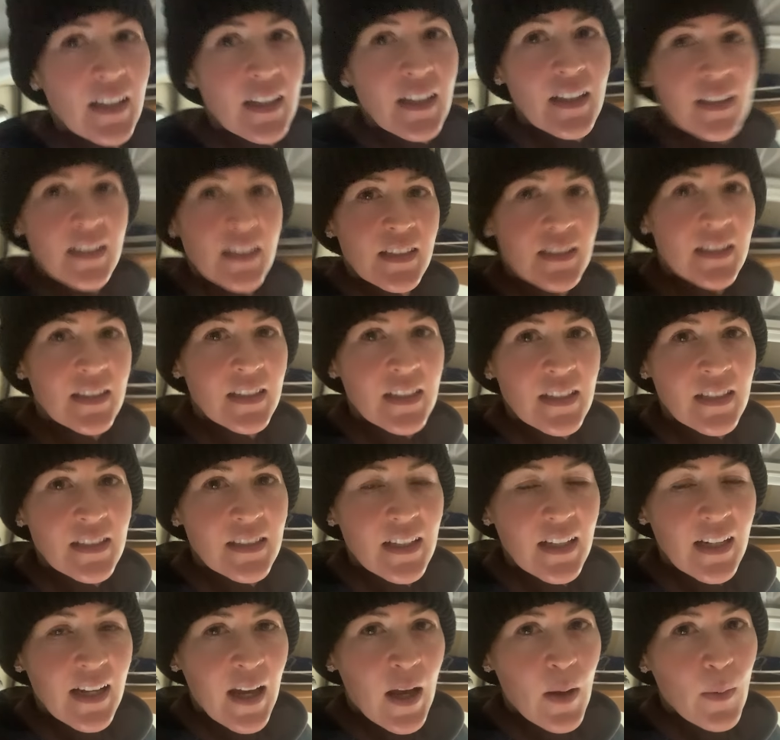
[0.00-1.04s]
This is
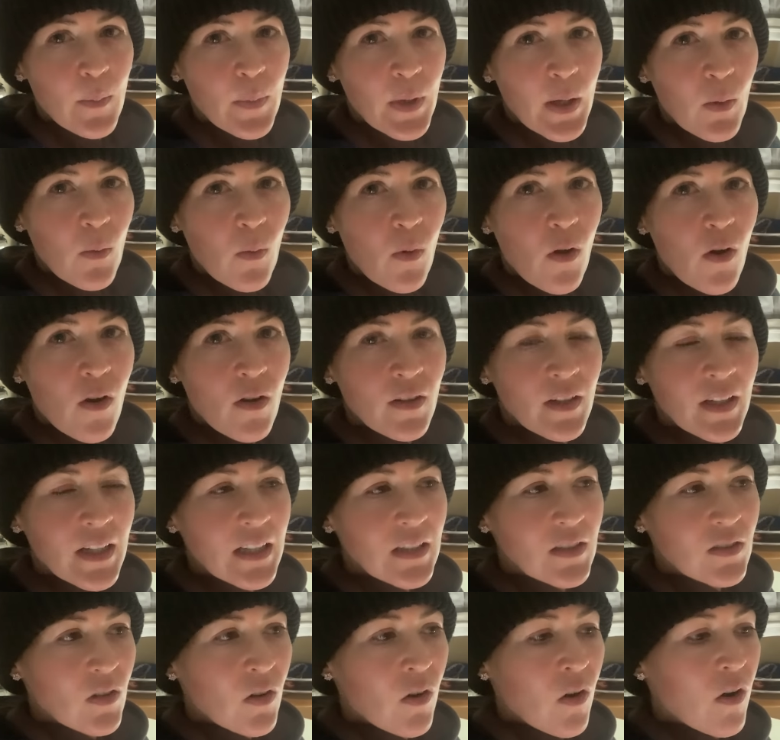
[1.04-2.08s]
a camping one.
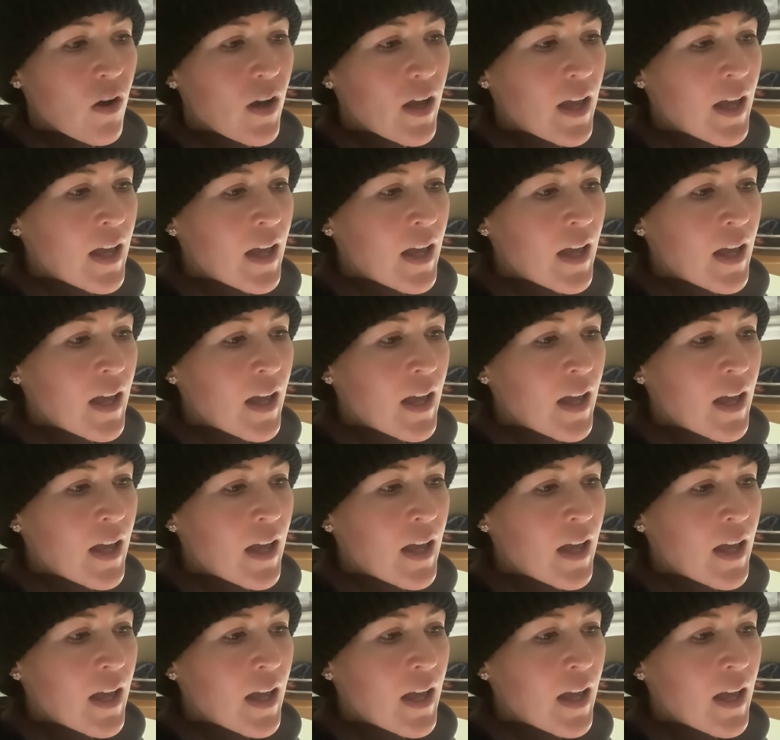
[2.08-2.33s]
It's got